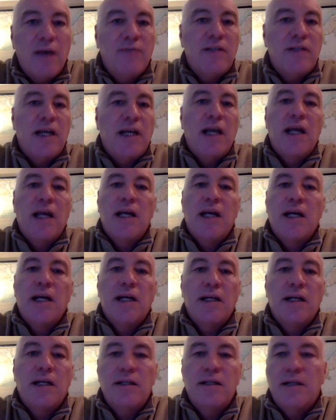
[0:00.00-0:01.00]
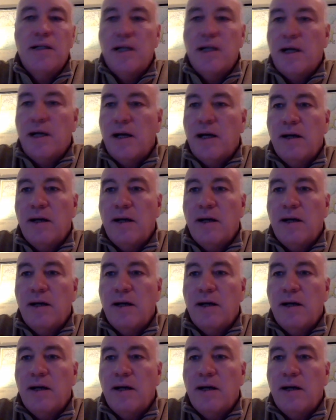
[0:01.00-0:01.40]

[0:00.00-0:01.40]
and I'm